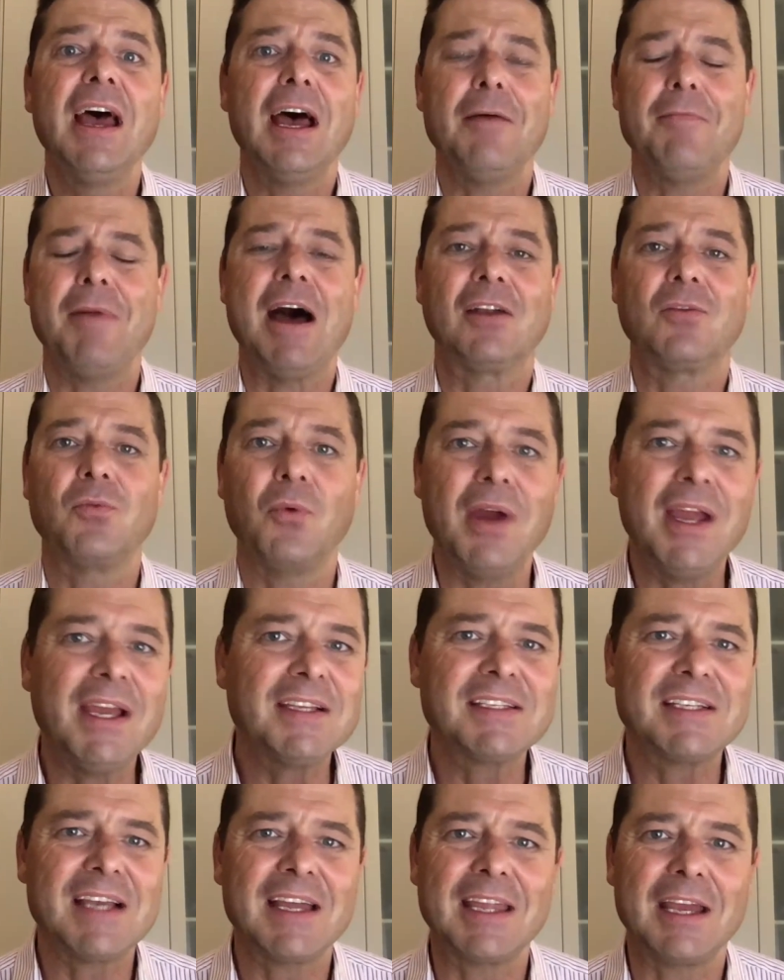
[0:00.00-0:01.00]
about where
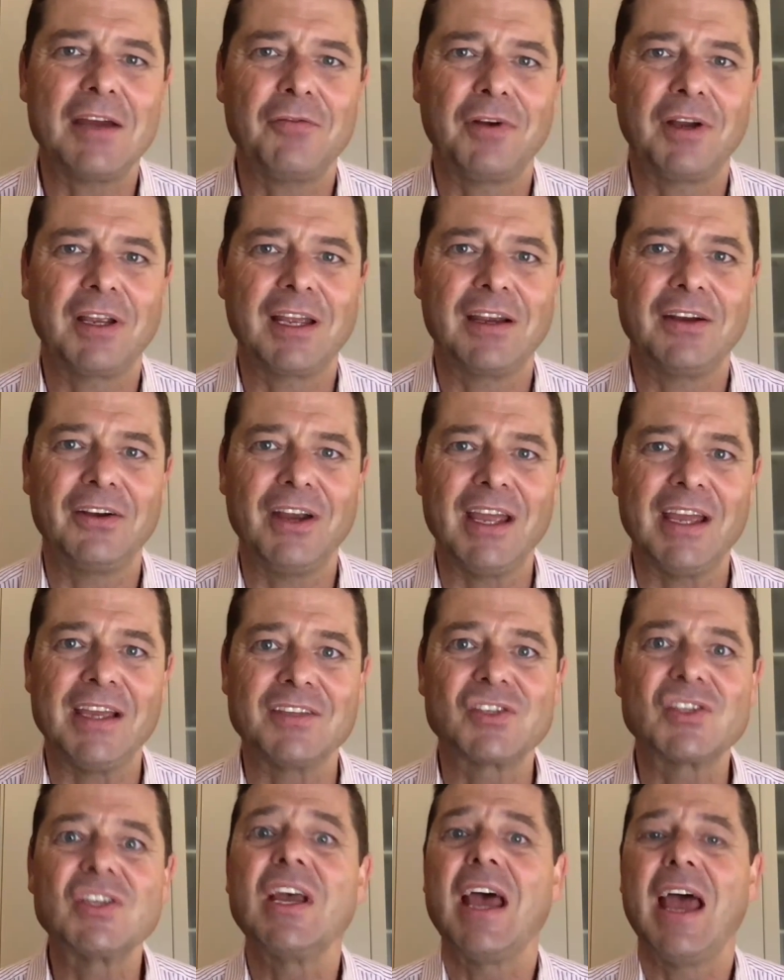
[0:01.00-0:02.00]
South Africa
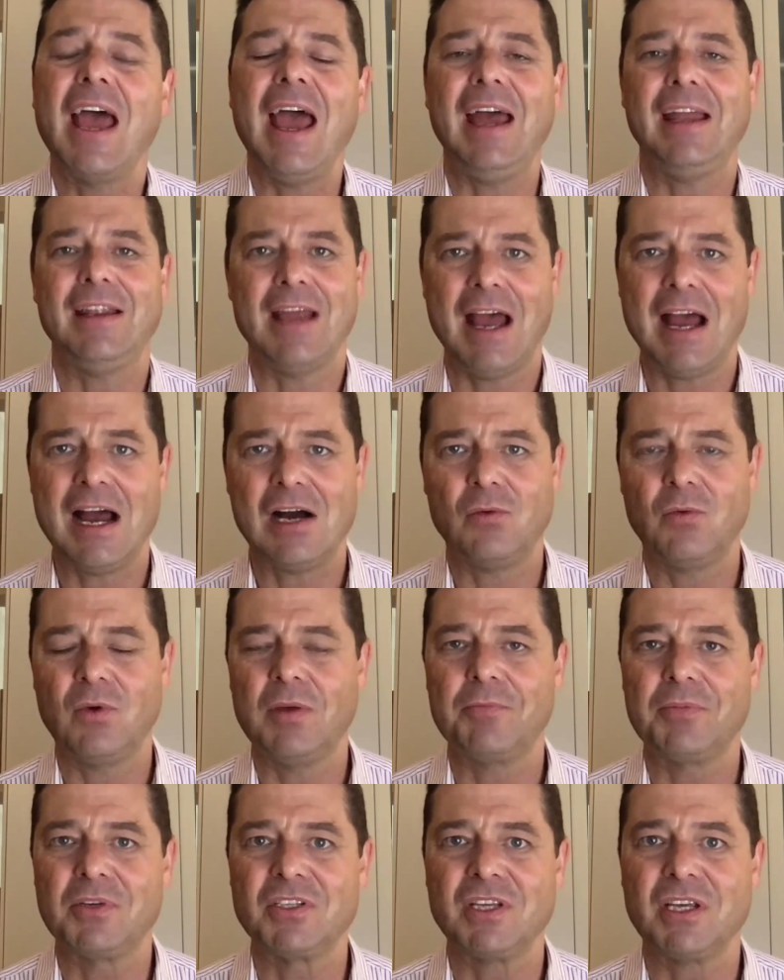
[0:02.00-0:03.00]
is and how we're
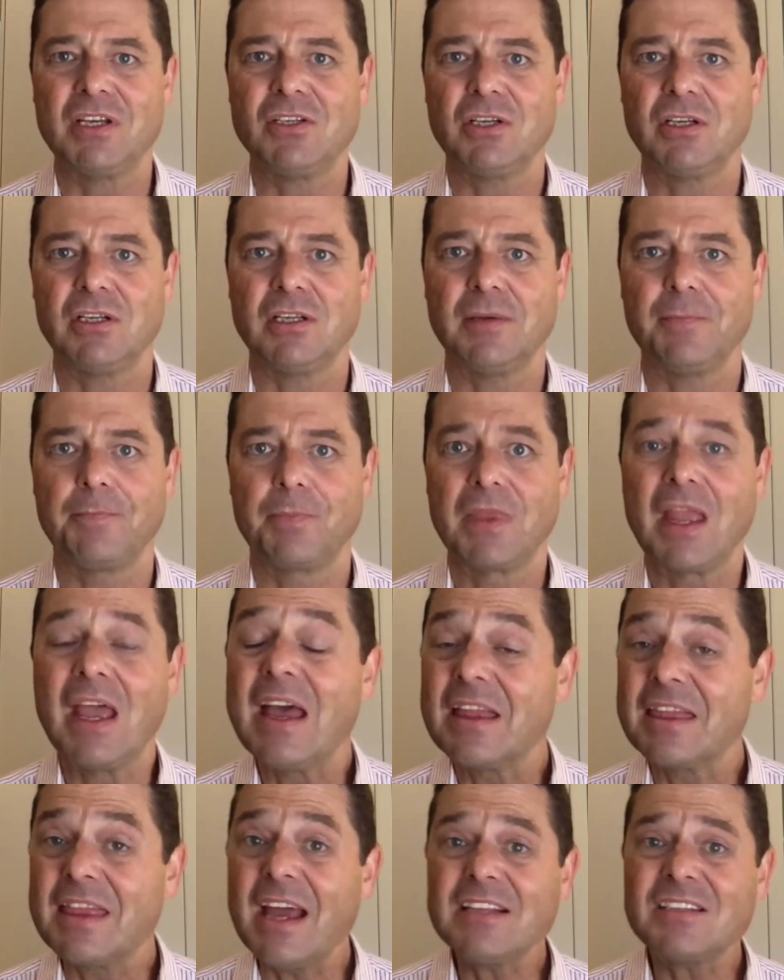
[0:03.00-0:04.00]
positioned.
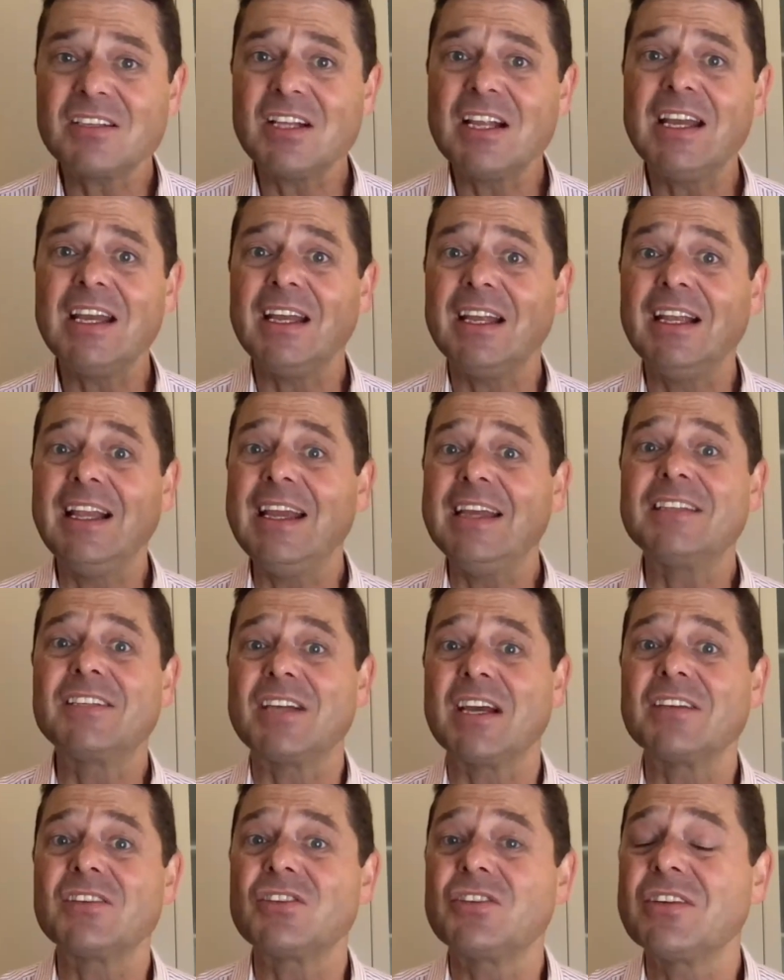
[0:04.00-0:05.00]
That leads
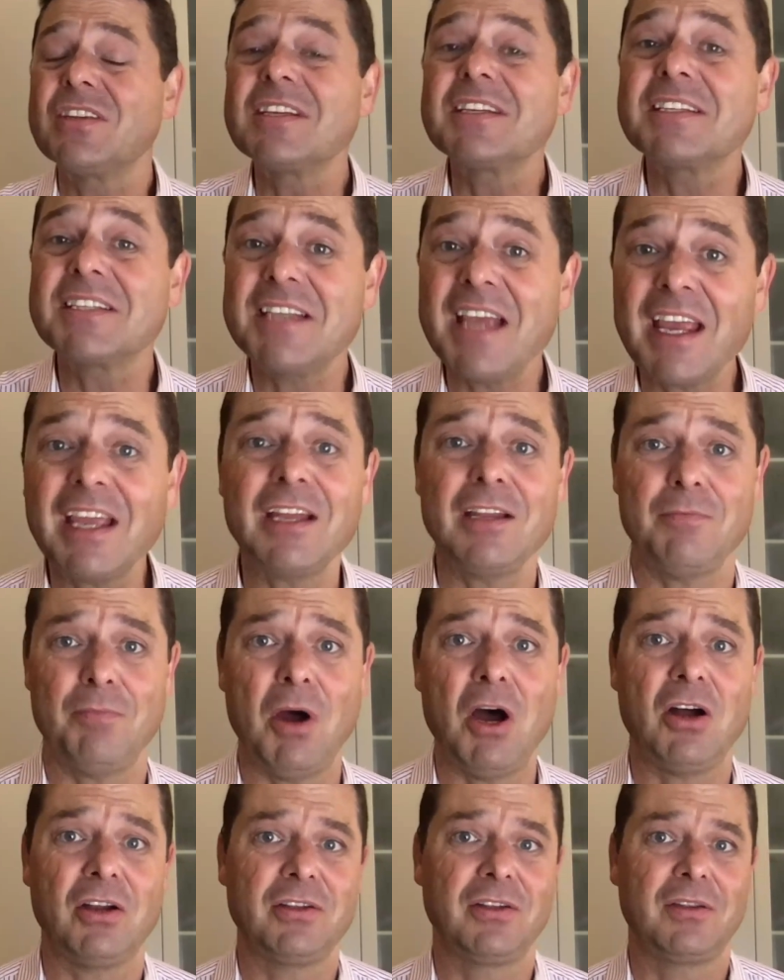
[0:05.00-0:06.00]
us to the second
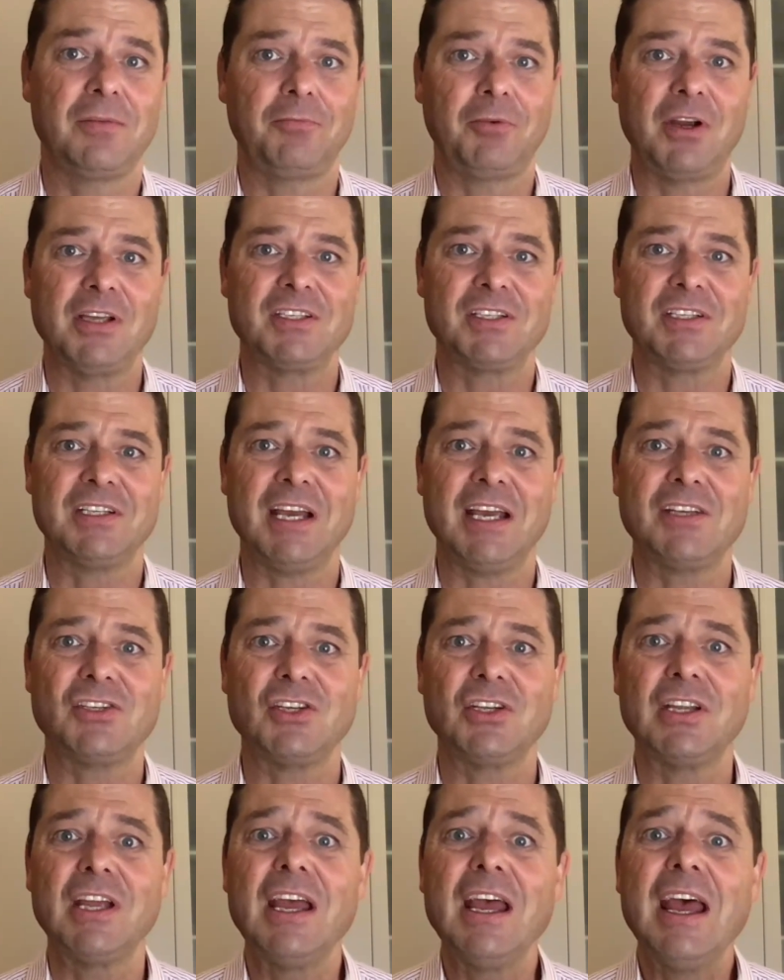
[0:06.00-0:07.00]
part of the
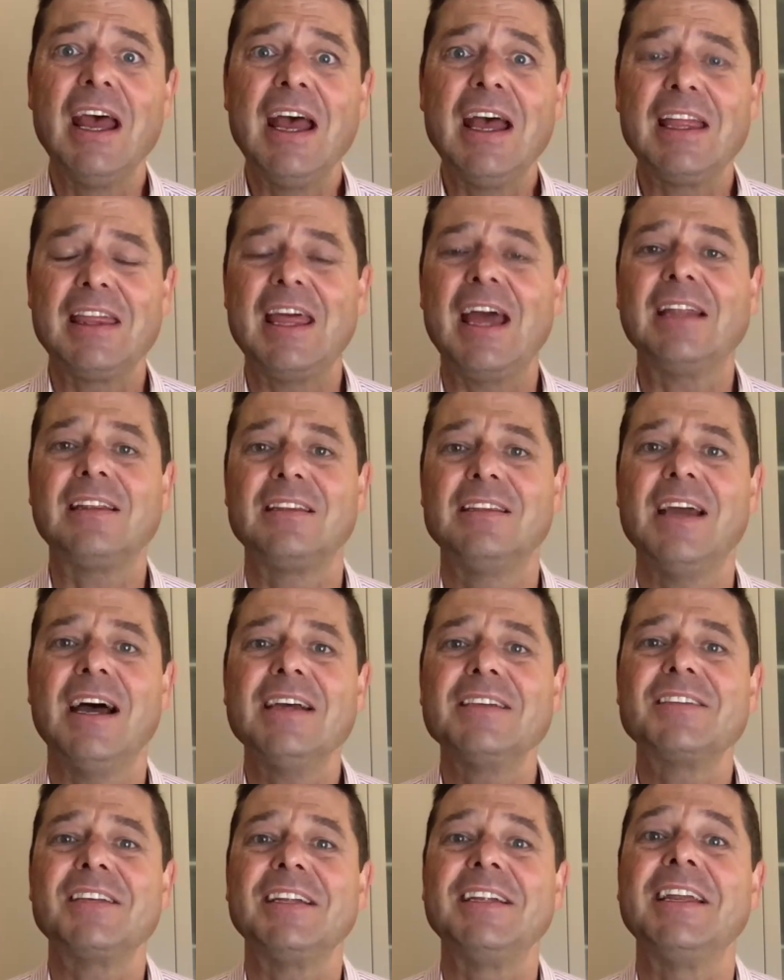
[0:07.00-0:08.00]
presentation that
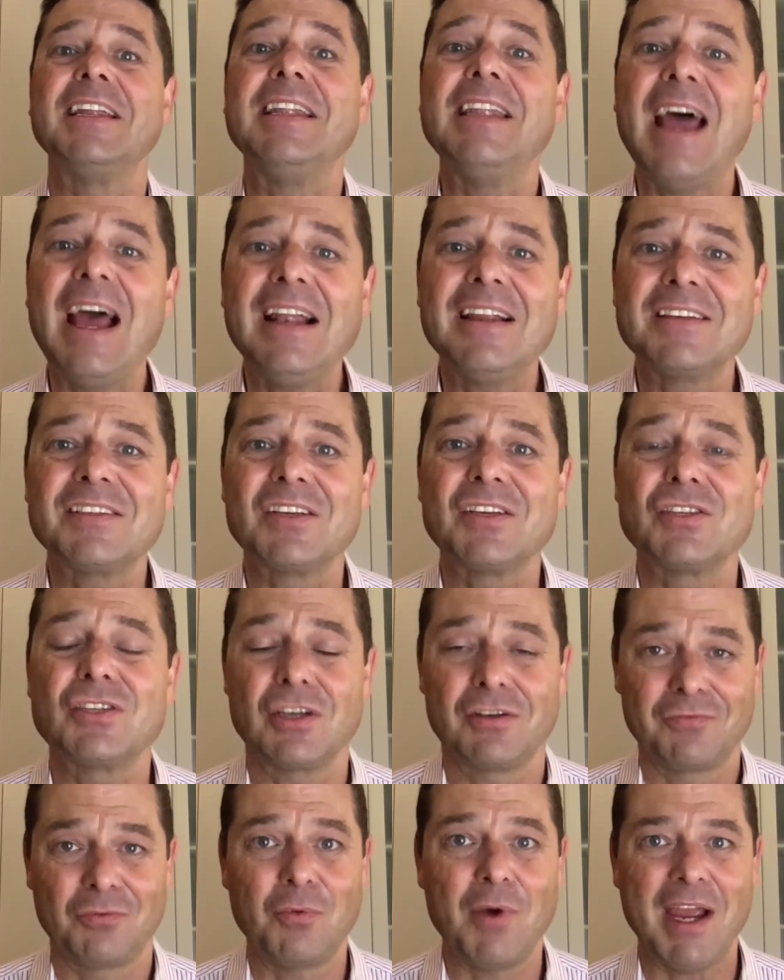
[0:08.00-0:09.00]
does an analysis
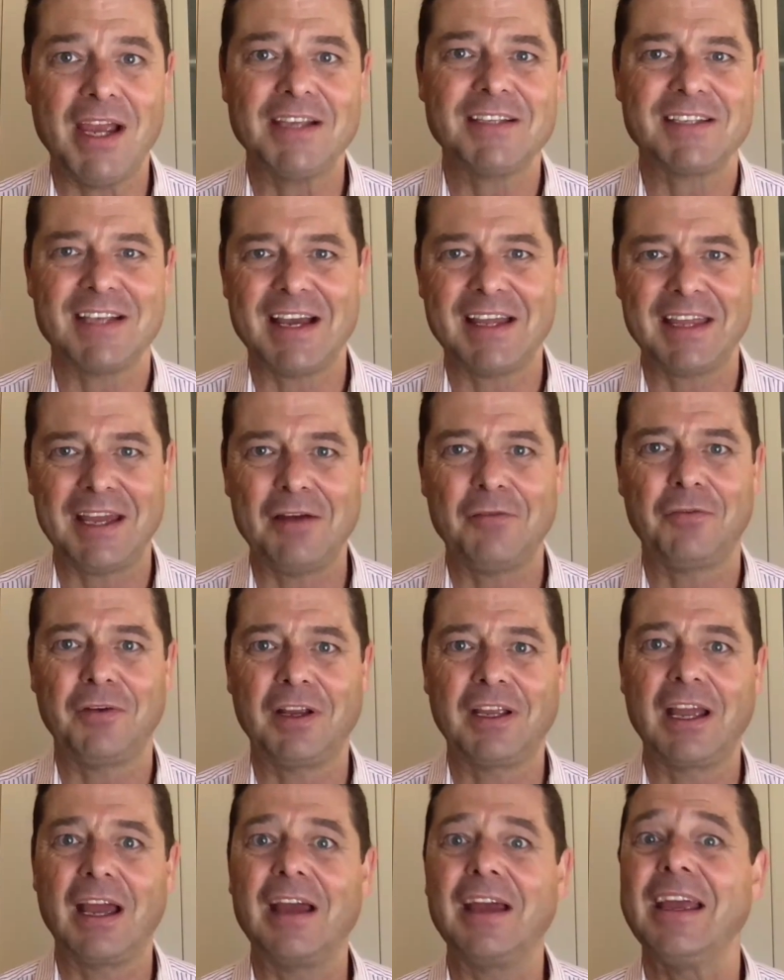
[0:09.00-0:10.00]
of where South
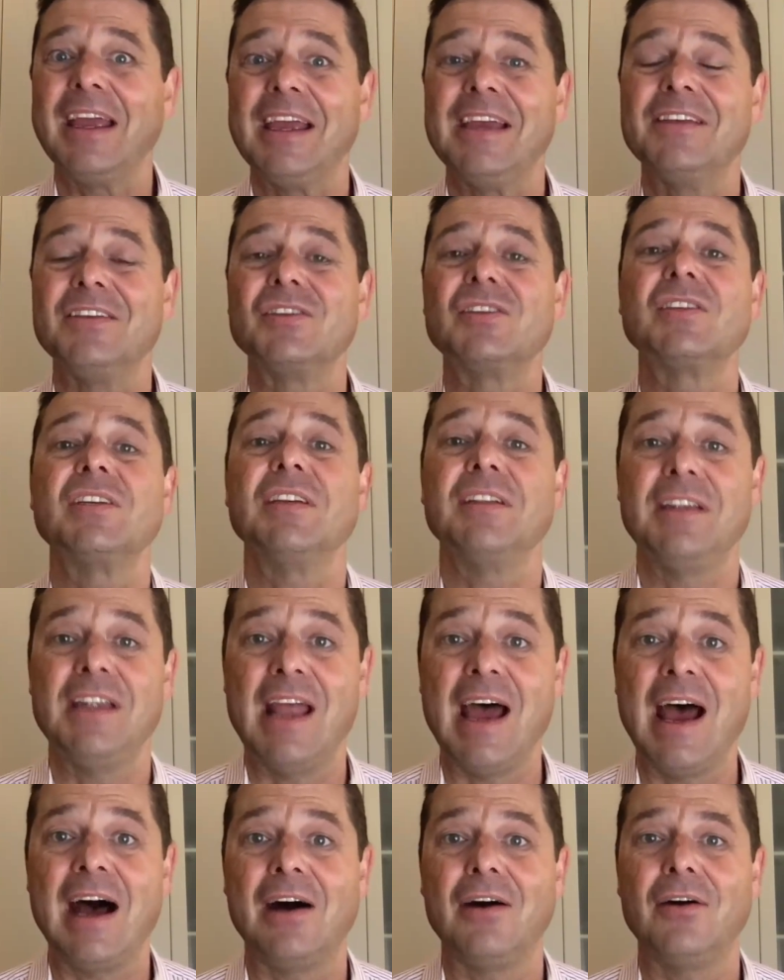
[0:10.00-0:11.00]
Africa is
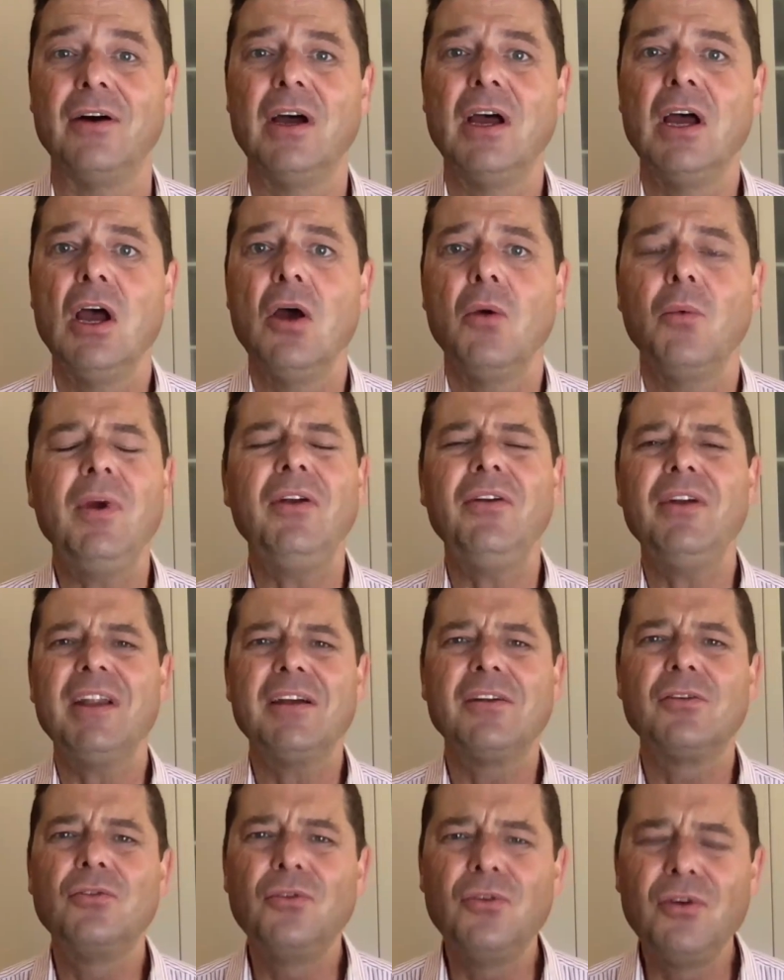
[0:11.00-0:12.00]
now. We're in
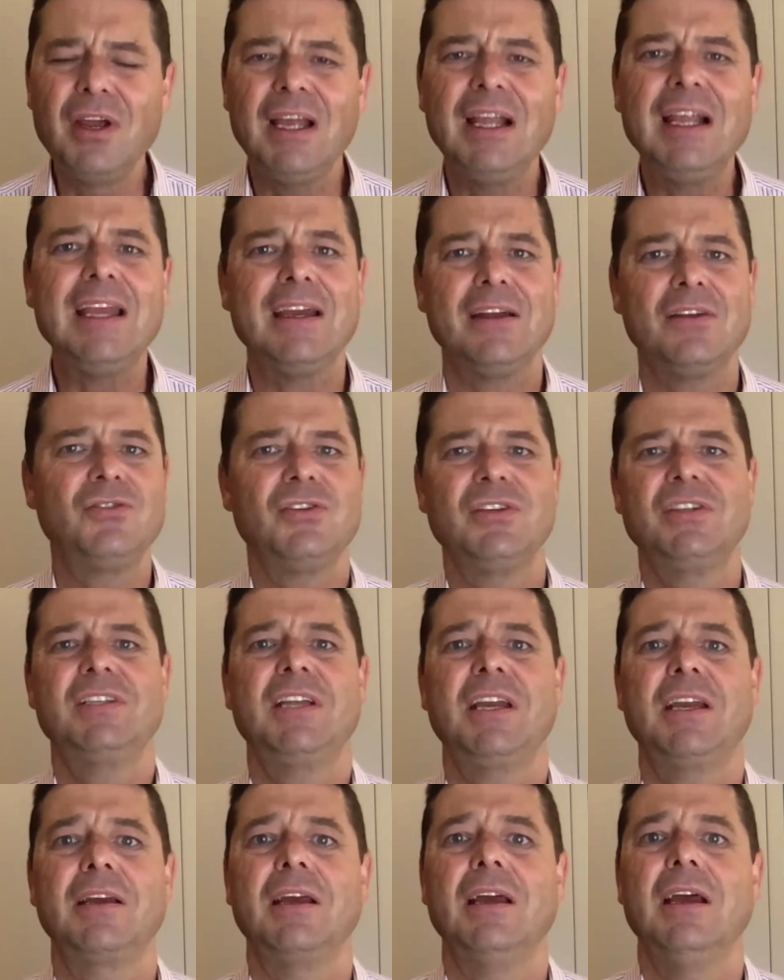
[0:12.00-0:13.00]
a really
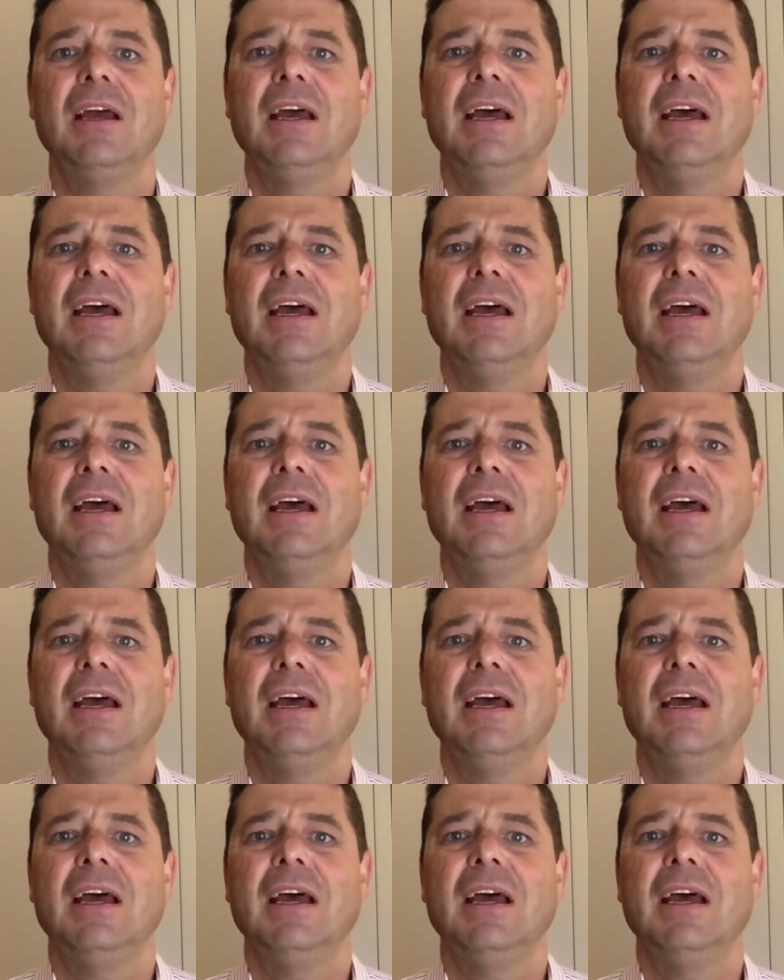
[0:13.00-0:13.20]
interesting